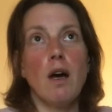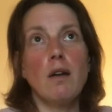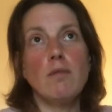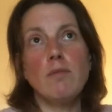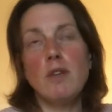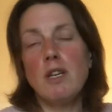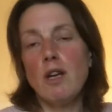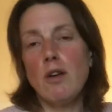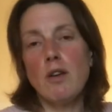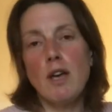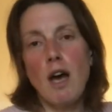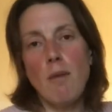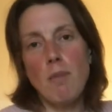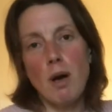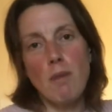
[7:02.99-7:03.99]
you know, you
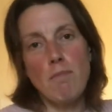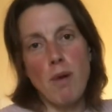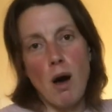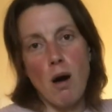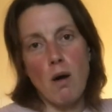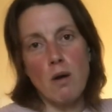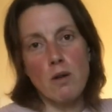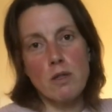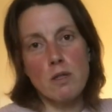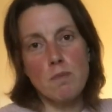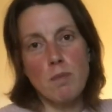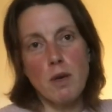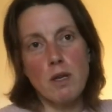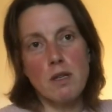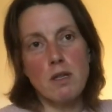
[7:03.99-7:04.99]
can buy bars,
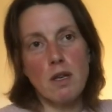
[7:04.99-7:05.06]
but